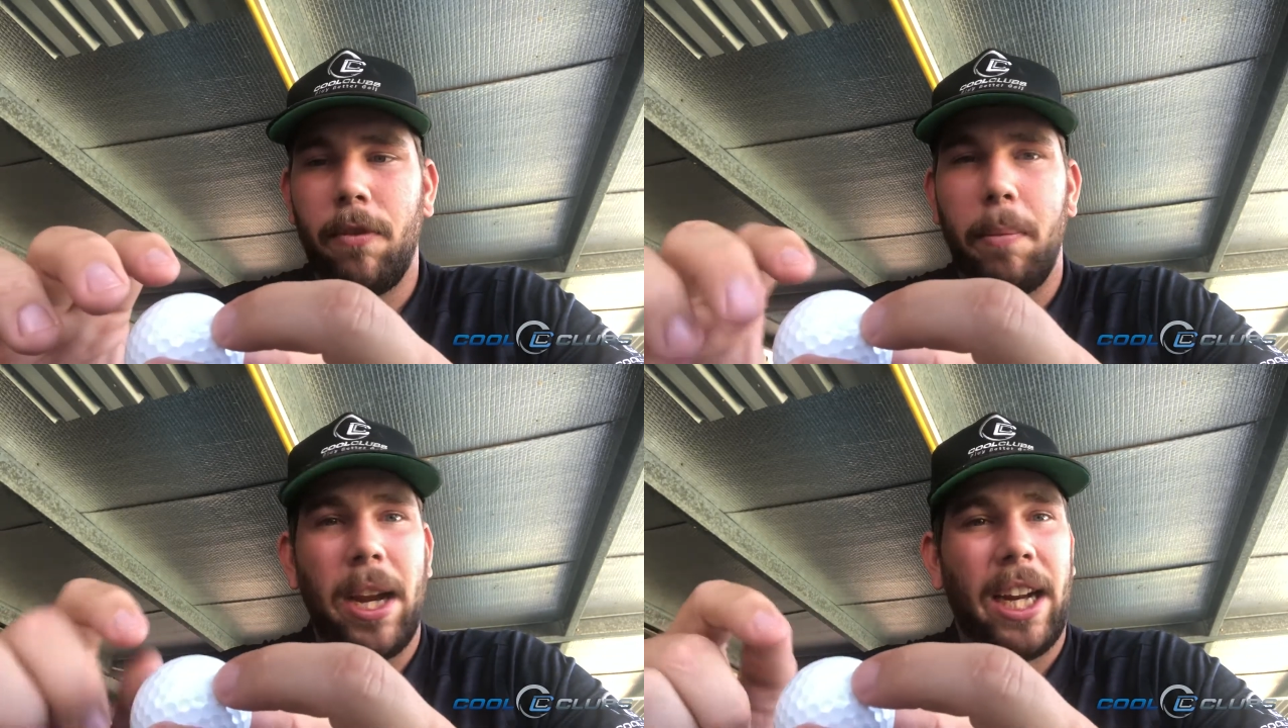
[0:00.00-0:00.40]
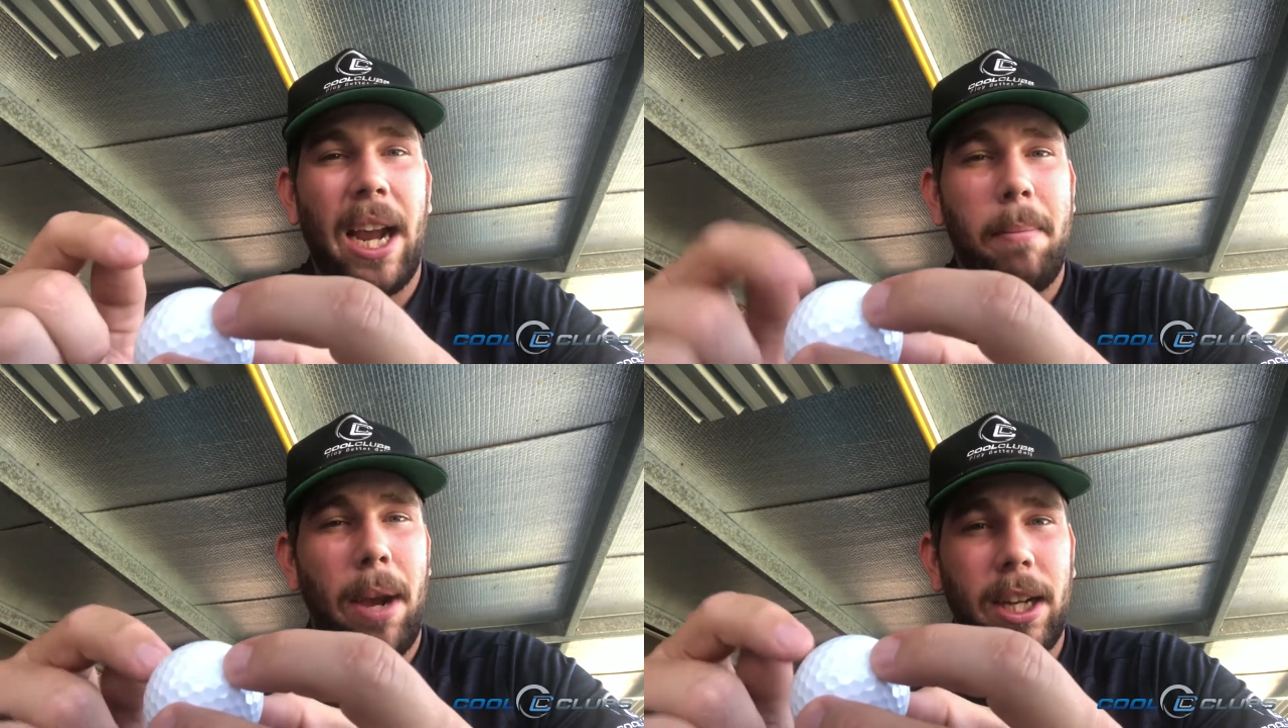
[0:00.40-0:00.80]
For me, it
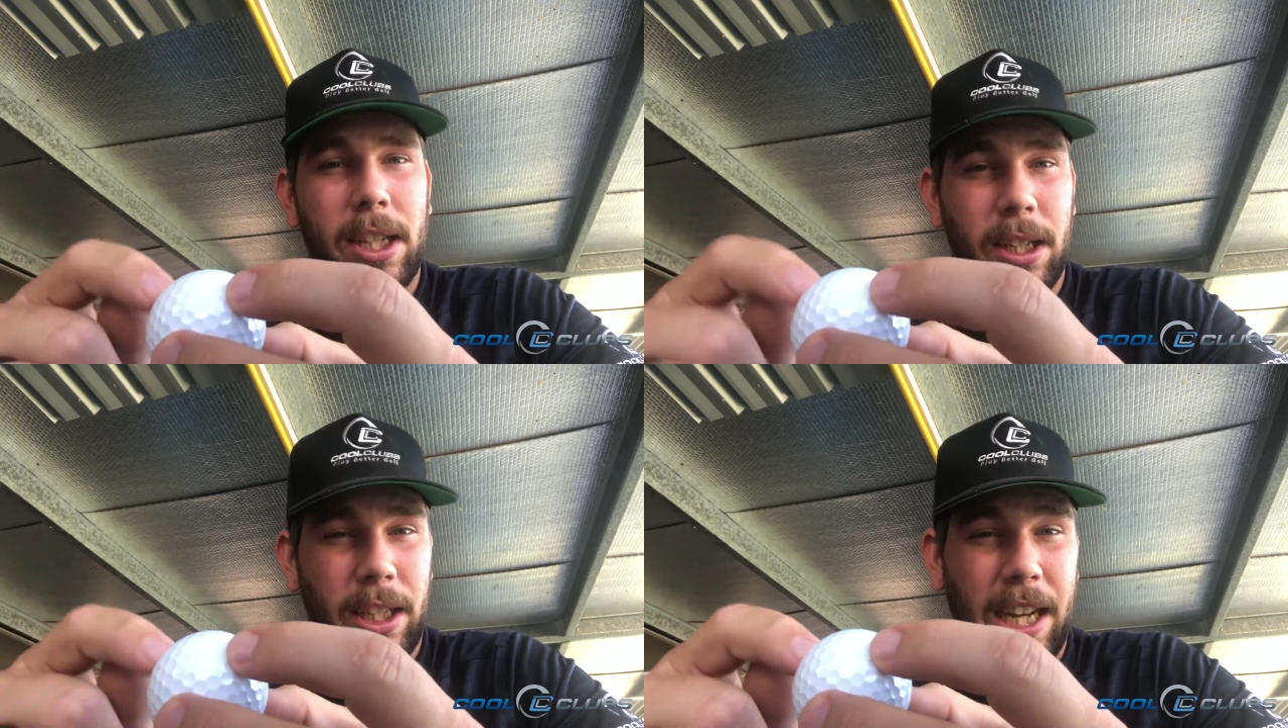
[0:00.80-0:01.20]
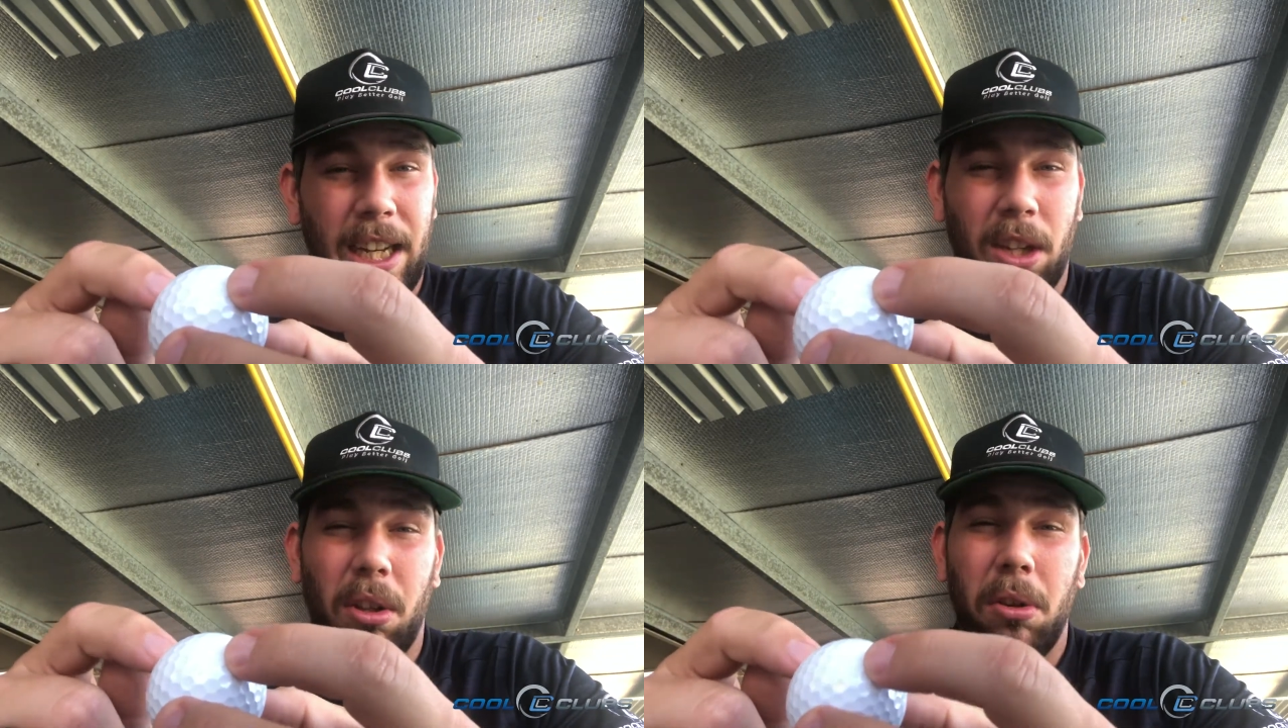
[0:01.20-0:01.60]
came back to
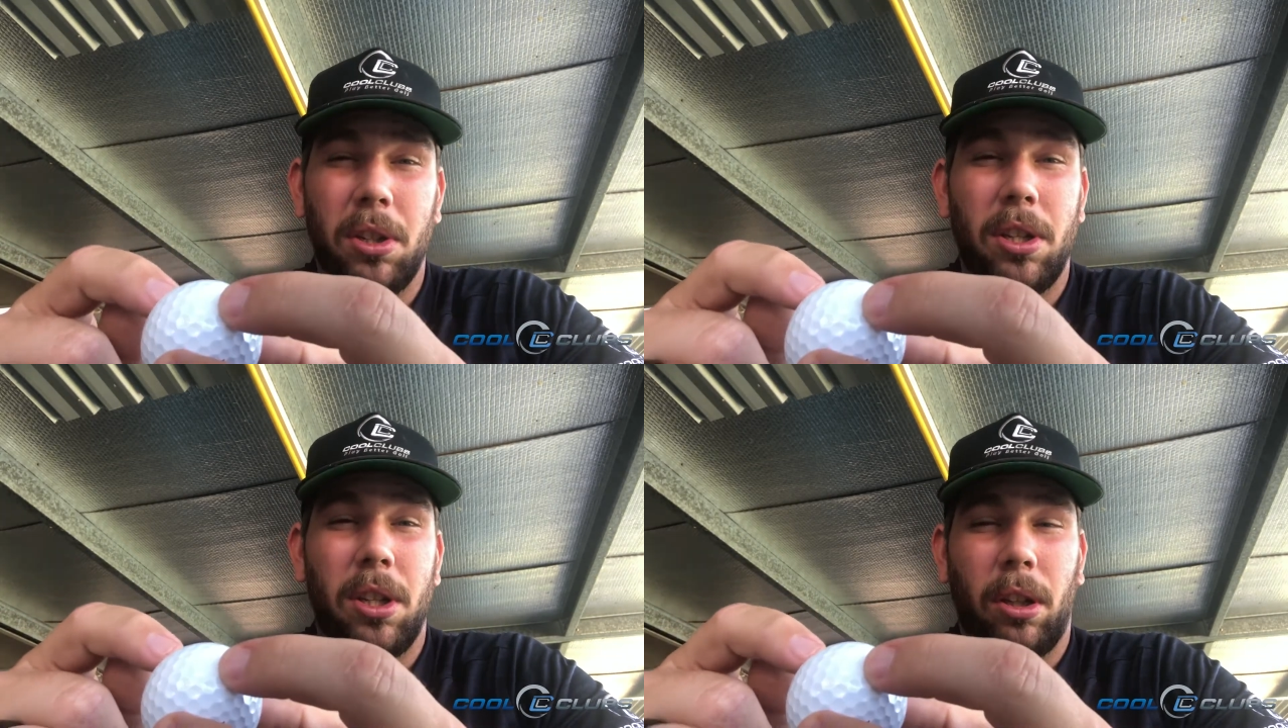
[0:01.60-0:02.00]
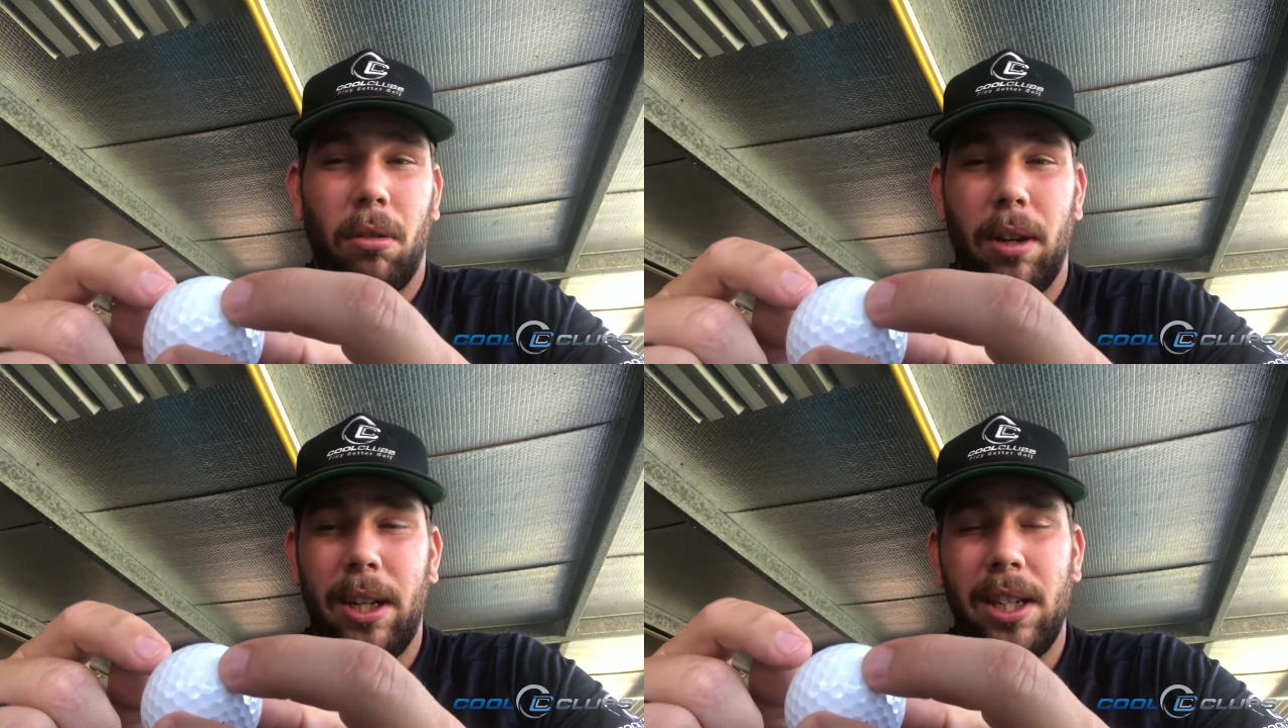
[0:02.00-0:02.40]
getting closer to the
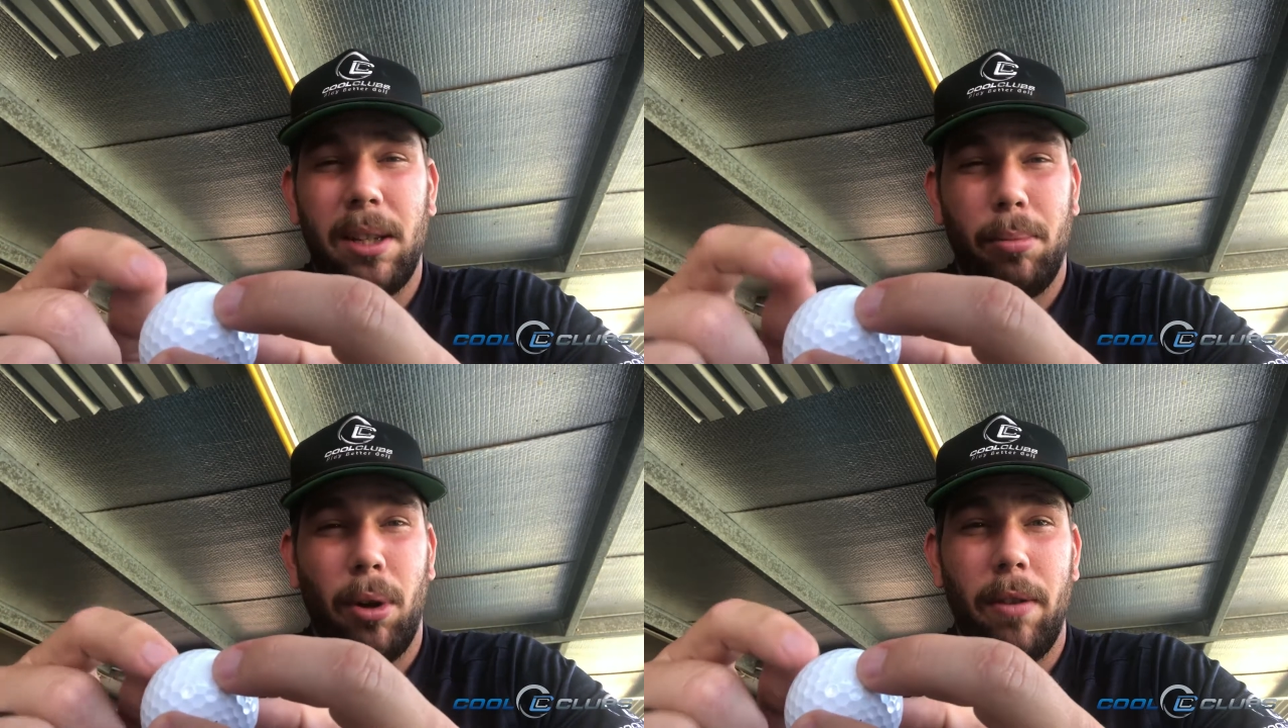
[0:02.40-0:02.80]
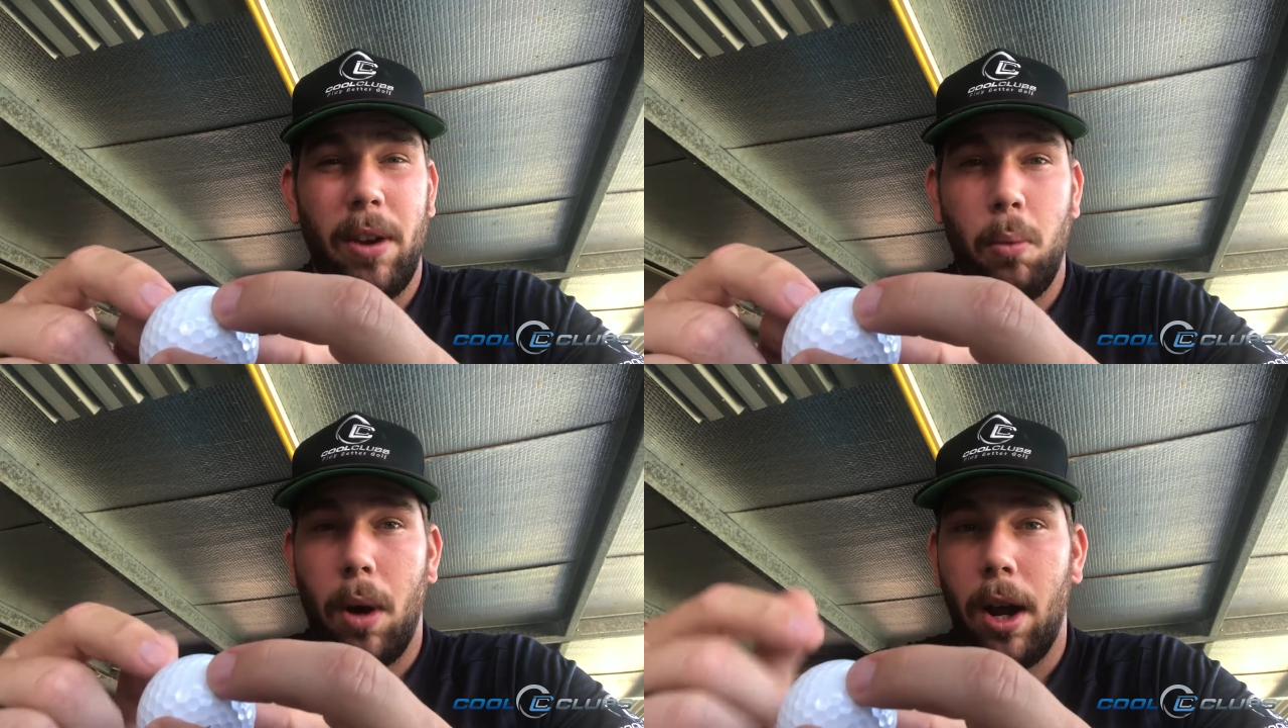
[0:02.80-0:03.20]
greens. The Pro
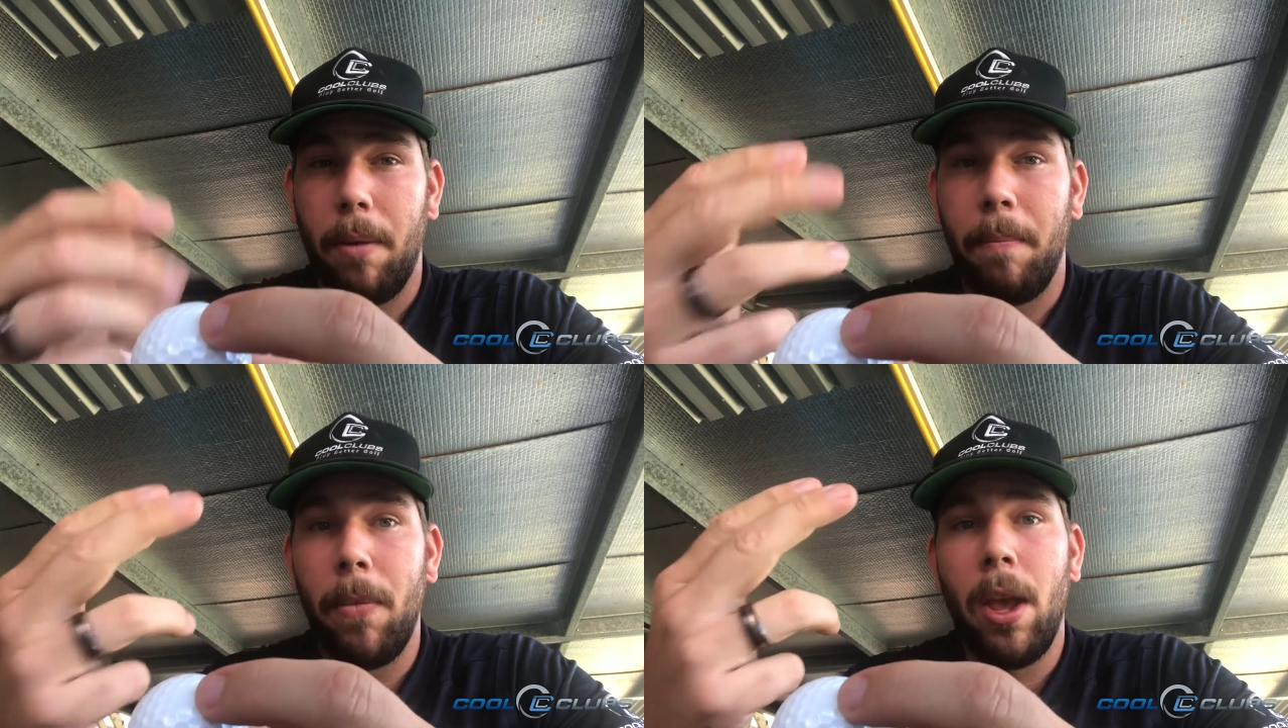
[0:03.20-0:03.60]
V1